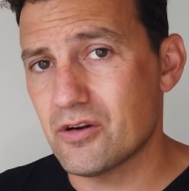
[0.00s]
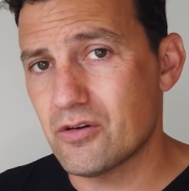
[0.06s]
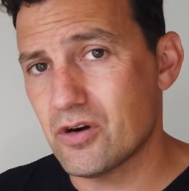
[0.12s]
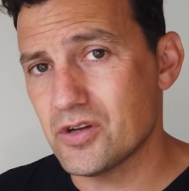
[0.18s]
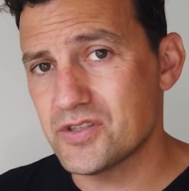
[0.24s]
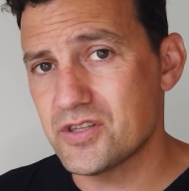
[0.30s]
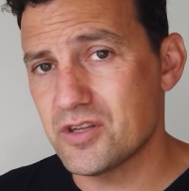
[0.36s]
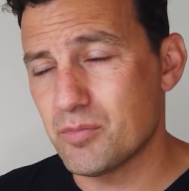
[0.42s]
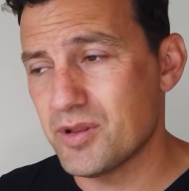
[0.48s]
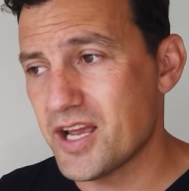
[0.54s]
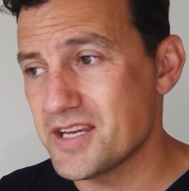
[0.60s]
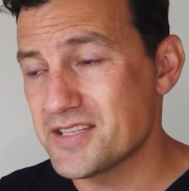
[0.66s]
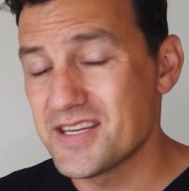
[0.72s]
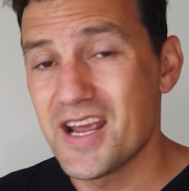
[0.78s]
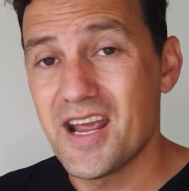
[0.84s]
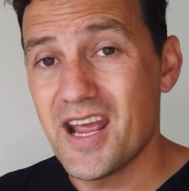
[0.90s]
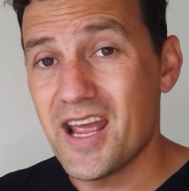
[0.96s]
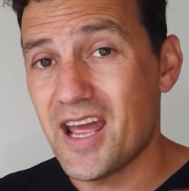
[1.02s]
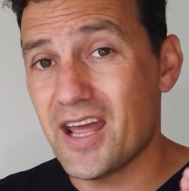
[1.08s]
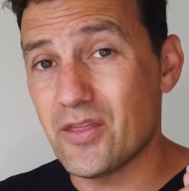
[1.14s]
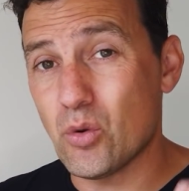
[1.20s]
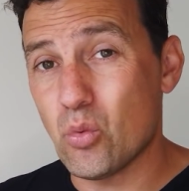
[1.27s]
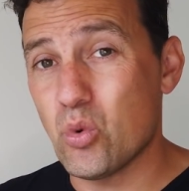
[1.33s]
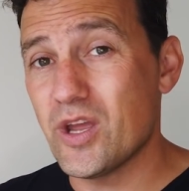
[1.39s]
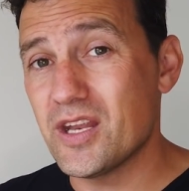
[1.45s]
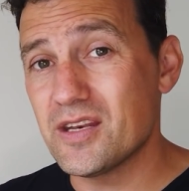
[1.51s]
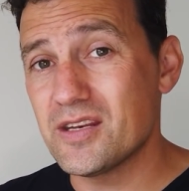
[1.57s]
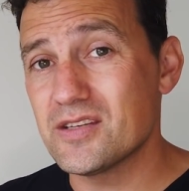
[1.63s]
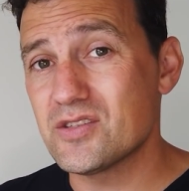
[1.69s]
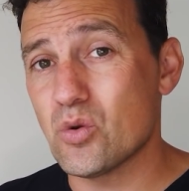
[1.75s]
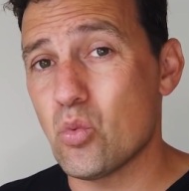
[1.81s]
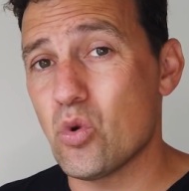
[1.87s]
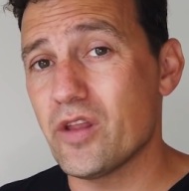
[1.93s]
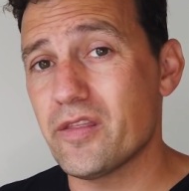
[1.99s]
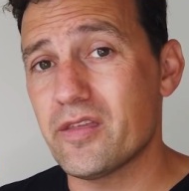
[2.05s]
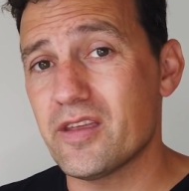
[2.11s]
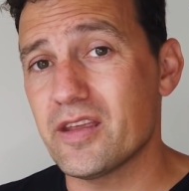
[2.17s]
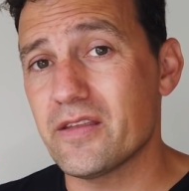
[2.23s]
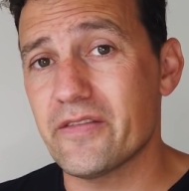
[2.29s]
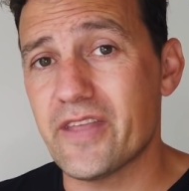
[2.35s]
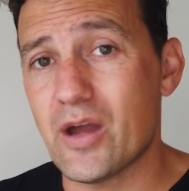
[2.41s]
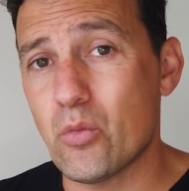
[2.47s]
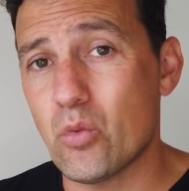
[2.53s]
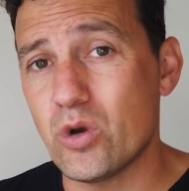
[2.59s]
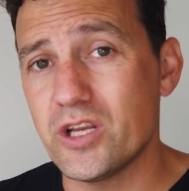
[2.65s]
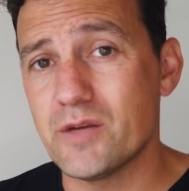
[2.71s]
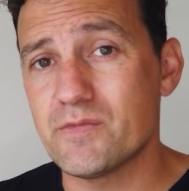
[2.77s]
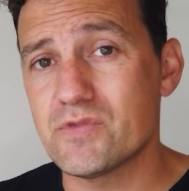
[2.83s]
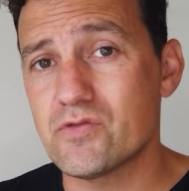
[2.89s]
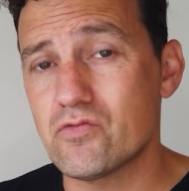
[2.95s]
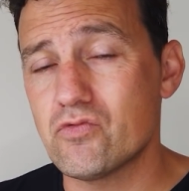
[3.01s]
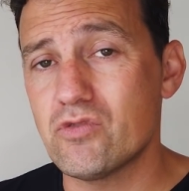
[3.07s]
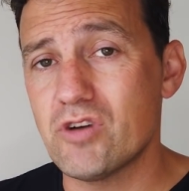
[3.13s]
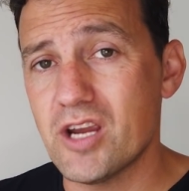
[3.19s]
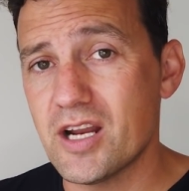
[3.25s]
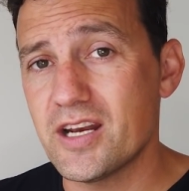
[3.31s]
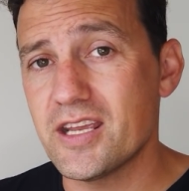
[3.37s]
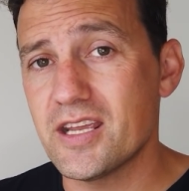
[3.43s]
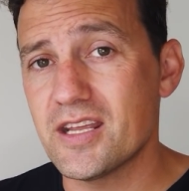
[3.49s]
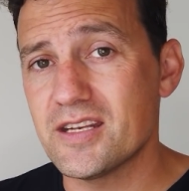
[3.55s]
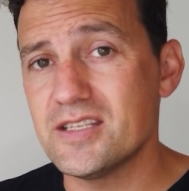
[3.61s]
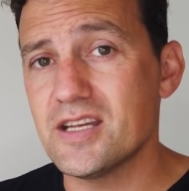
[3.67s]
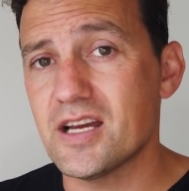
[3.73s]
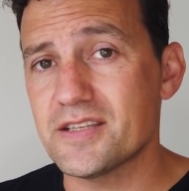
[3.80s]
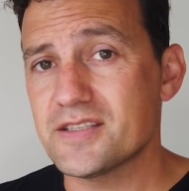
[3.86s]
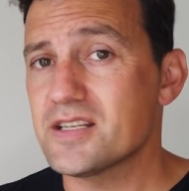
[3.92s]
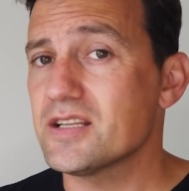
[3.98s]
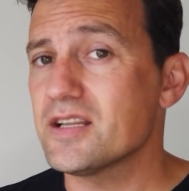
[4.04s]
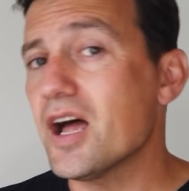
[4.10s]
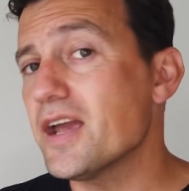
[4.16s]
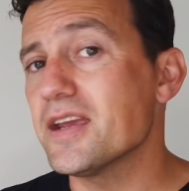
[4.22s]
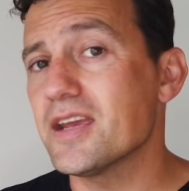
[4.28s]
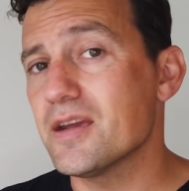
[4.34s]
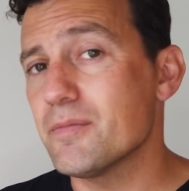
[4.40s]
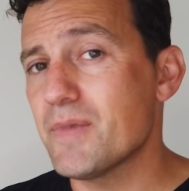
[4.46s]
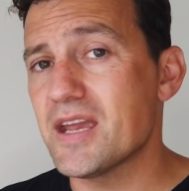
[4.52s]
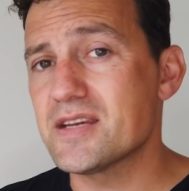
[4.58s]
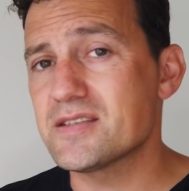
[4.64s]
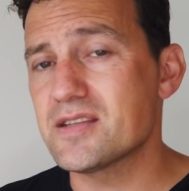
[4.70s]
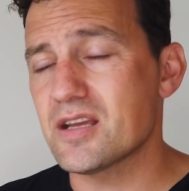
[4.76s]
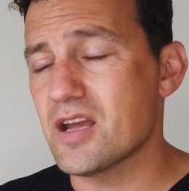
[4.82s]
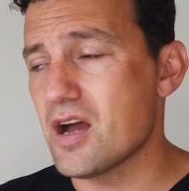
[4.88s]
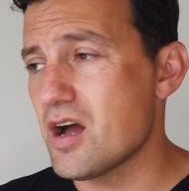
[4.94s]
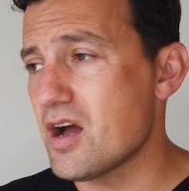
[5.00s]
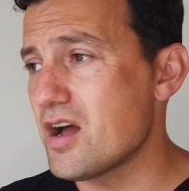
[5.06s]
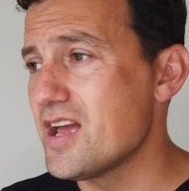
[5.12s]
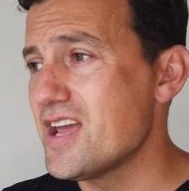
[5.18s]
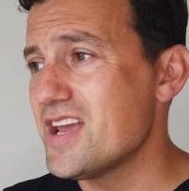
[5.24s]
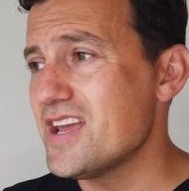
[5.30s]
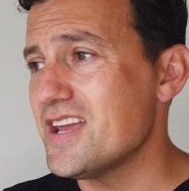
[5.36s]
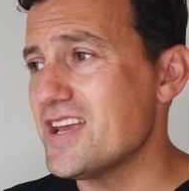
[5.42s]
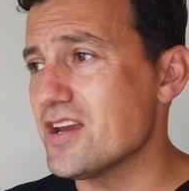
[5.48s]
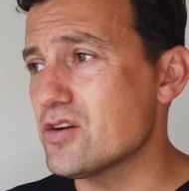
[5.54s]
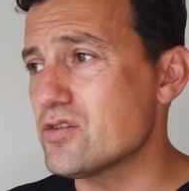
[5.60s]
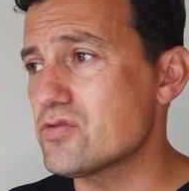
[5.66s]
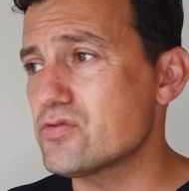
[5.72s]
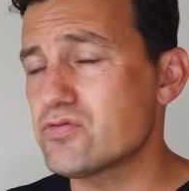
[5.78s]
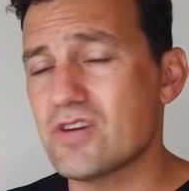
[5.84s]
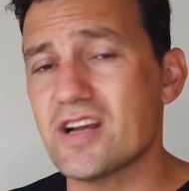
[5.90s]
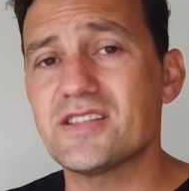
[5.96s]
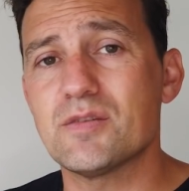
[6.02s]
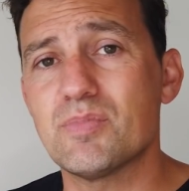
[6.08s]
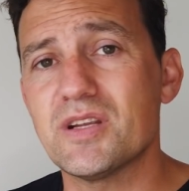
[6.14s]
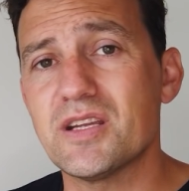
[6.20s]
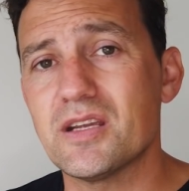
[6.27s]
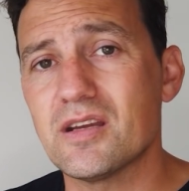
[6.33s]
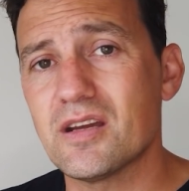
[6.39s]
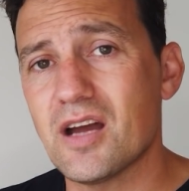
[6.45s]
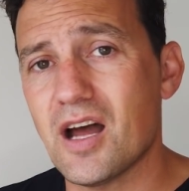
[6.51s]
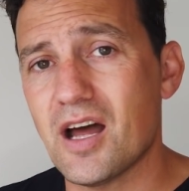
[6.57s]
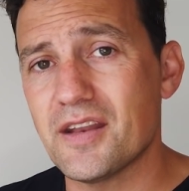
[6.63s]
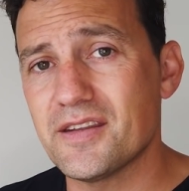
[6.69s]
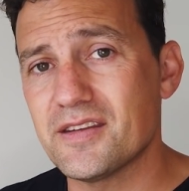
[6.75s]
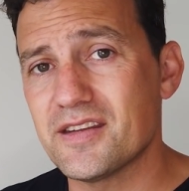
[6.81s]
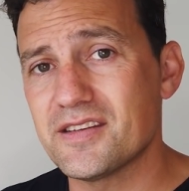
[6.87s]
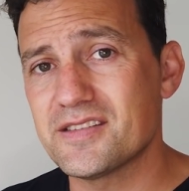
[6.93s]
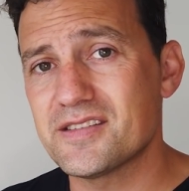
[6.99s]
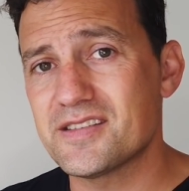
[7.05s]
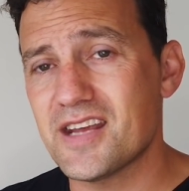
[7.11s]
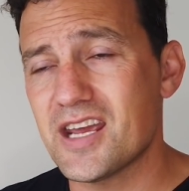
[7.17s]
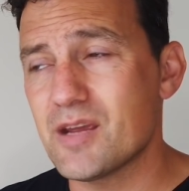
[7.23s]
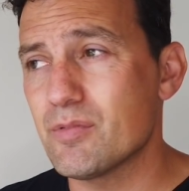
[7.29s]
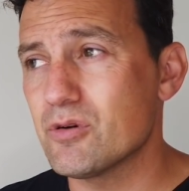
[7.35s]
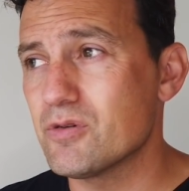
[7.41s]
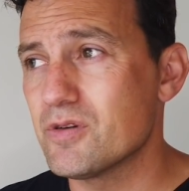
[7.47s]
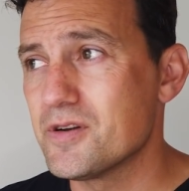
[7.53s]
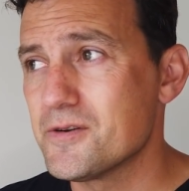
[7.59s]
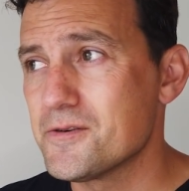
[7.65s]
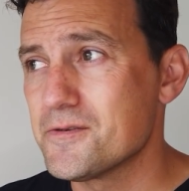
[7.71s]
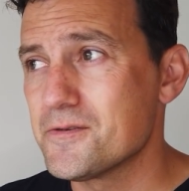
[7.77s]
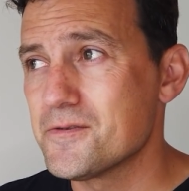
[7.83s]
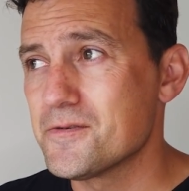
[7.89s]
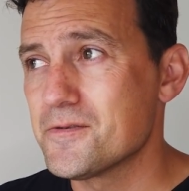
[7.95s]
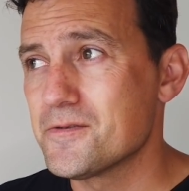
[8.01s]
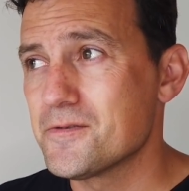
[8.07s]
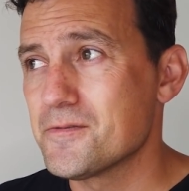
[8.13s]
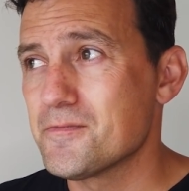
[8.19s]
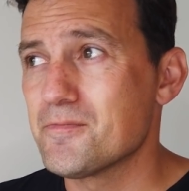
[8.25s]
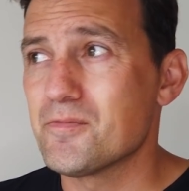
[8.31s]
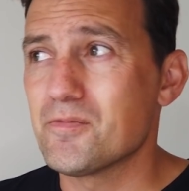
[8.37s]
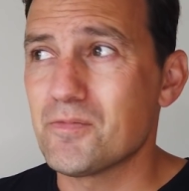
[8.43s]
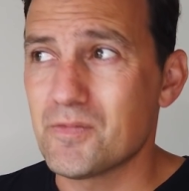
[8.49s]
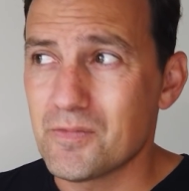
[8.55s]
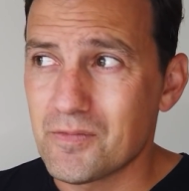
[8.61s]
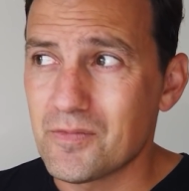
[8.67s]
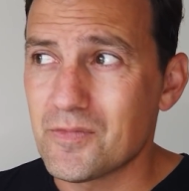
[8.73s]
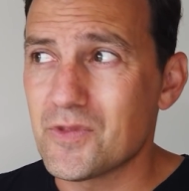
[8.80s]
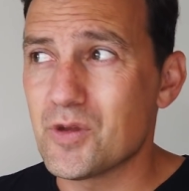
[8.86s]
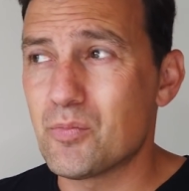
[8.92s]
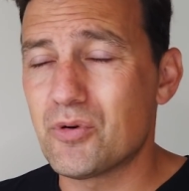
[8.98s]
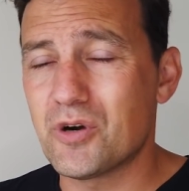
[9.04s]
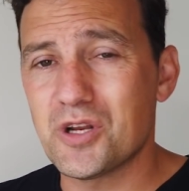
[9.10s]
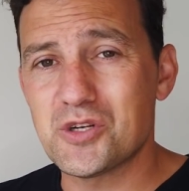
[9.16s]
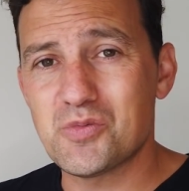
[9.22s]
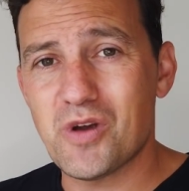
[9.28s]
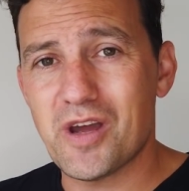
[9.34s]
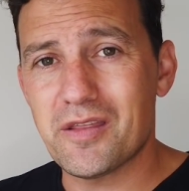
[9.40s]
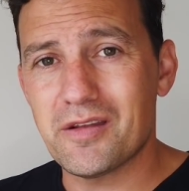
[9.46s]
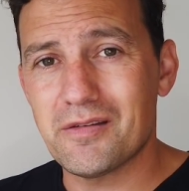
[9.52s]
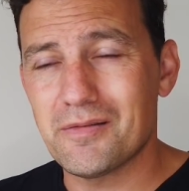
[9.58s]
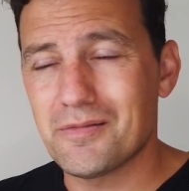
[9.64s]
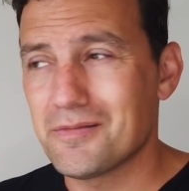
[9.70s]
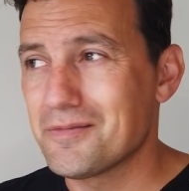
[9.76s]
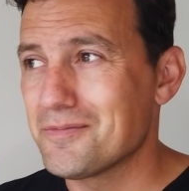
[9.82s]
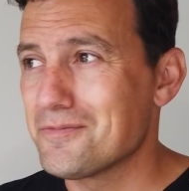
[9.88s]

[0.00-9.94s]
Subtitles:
across the place. And the wind is the one thing that Williams really doesn't like. It makes the car incredibly unstable. The British weather,